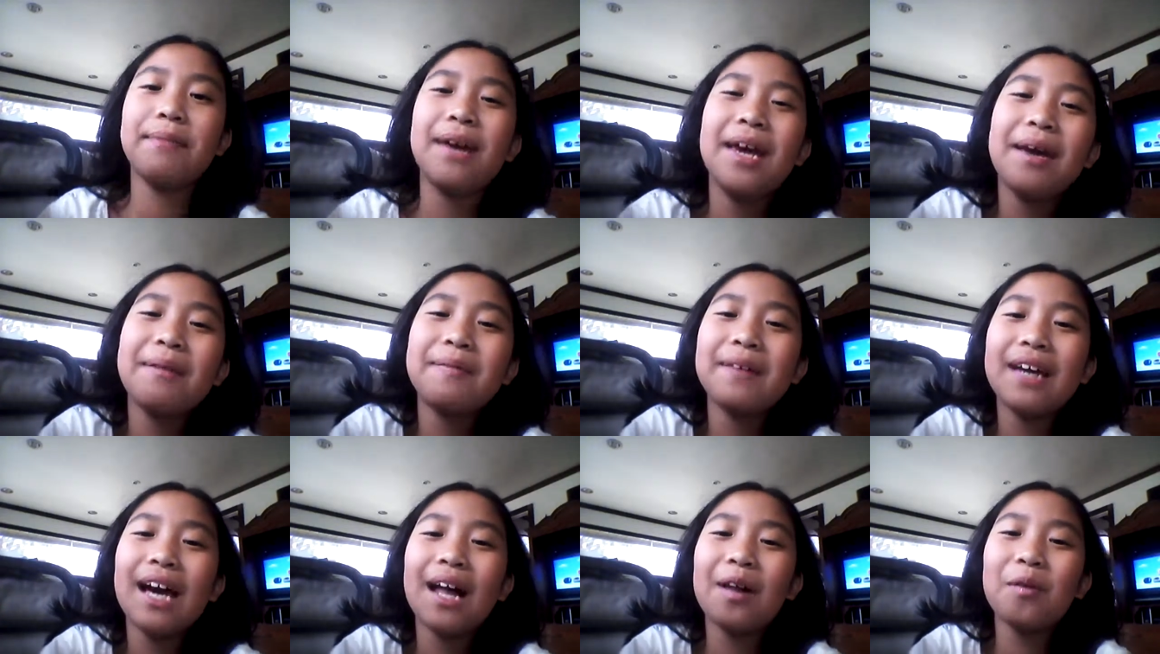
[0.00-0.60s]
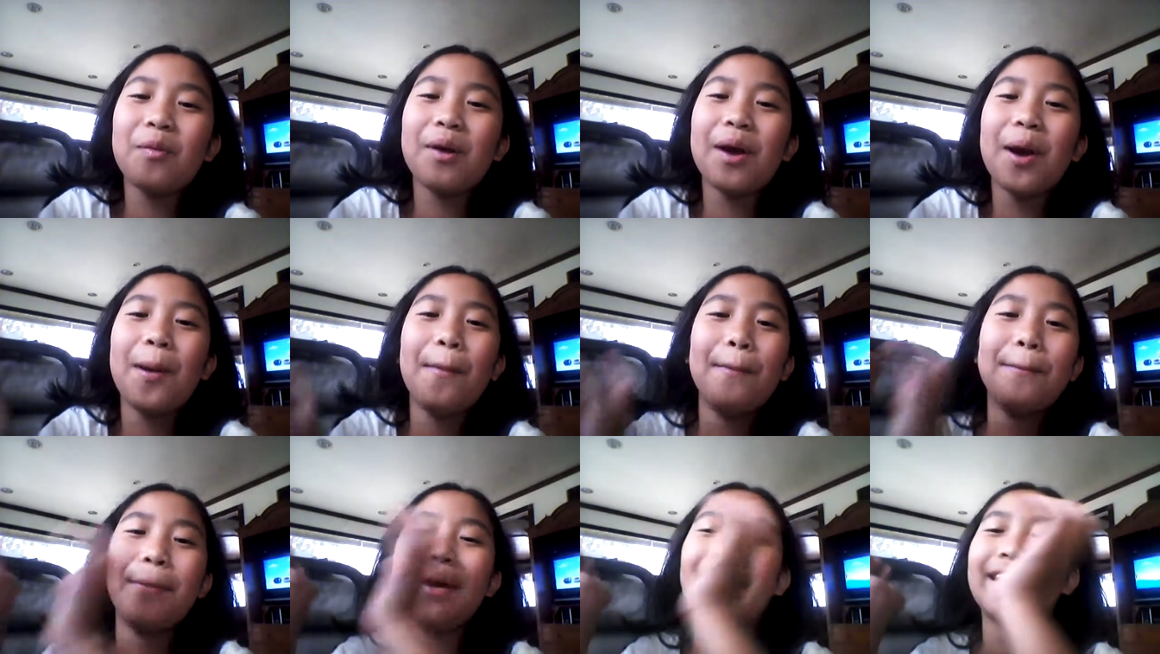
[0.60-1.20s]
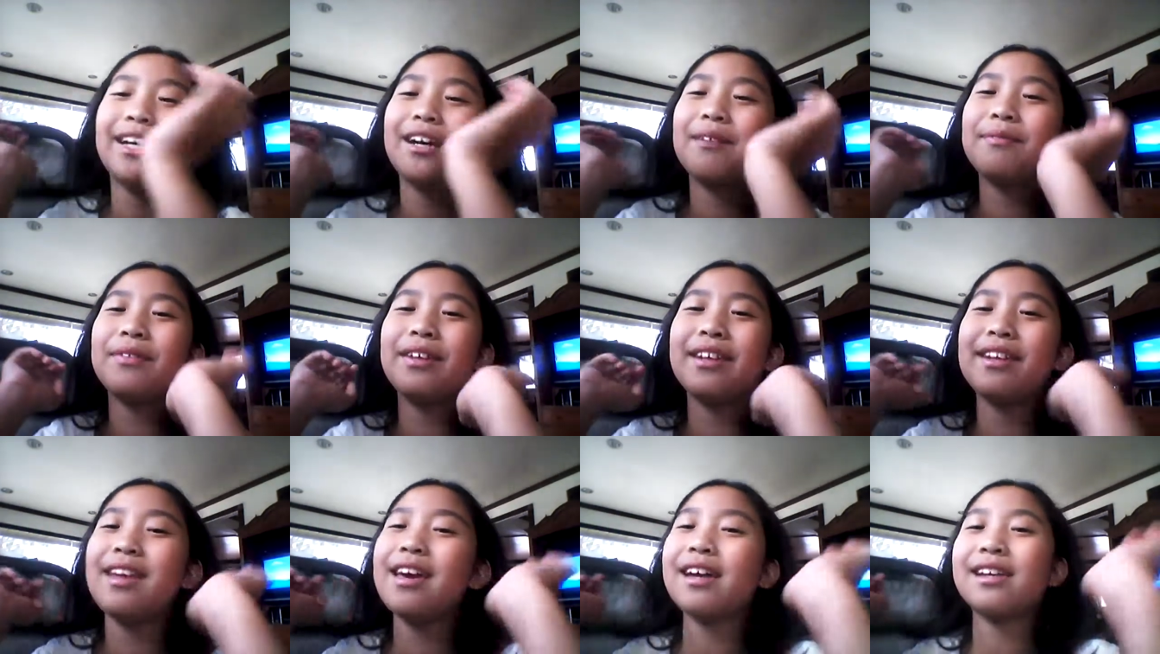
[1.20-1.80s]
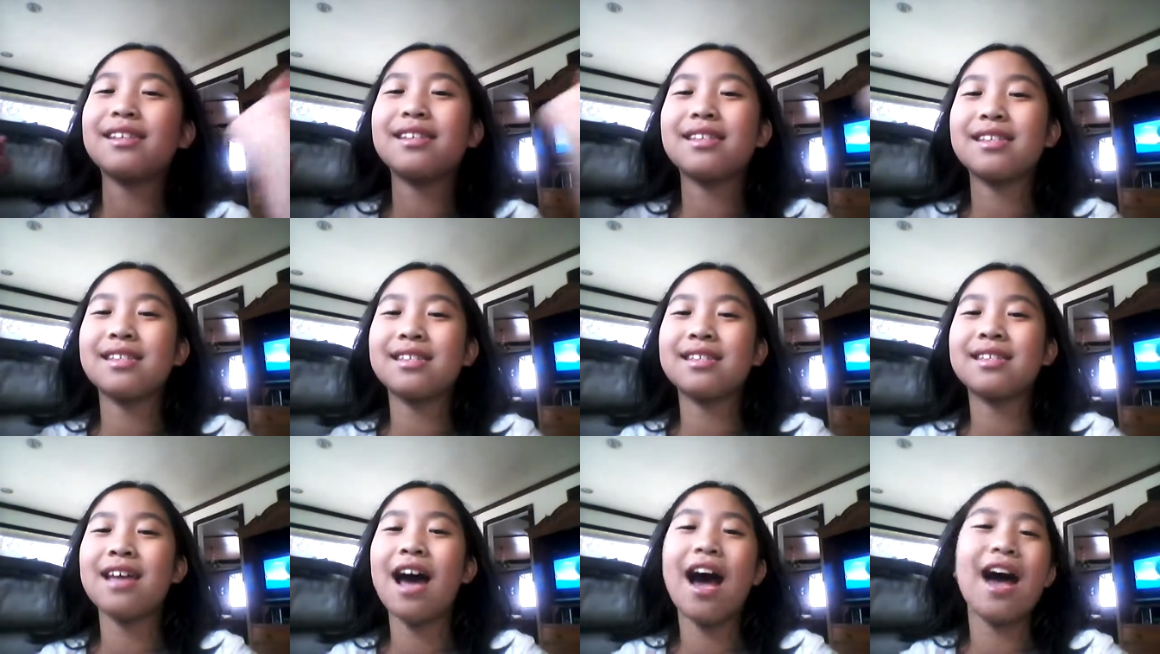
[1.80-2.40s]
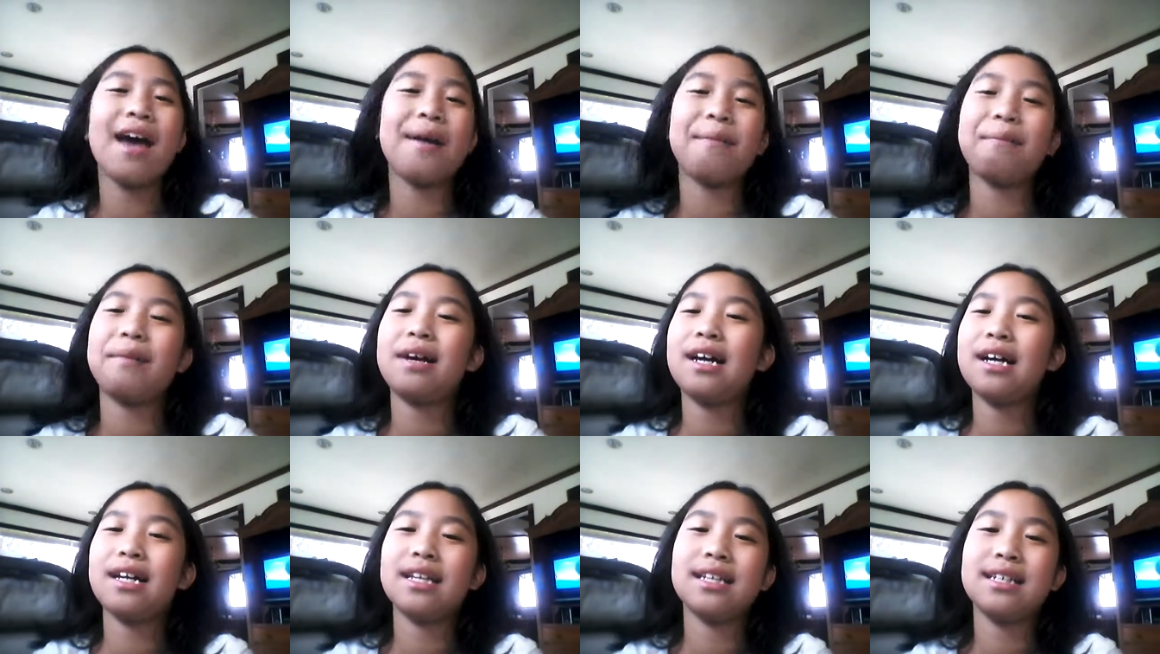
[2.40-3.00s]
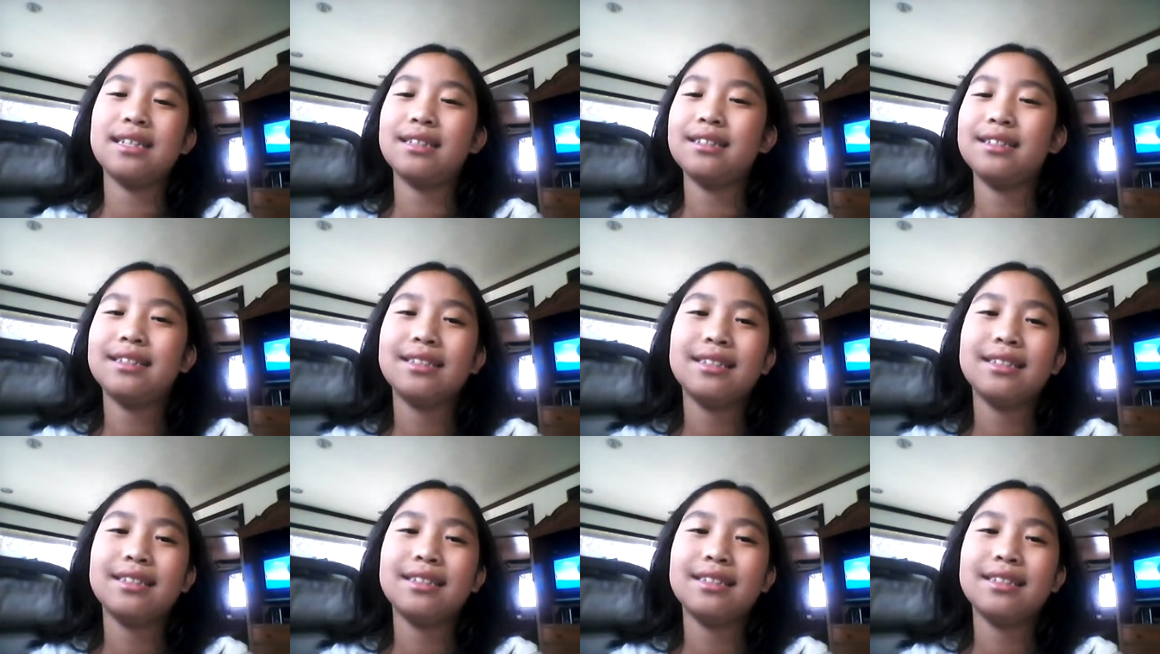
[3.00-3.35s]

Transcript: maybe I'll wear makeup the next time I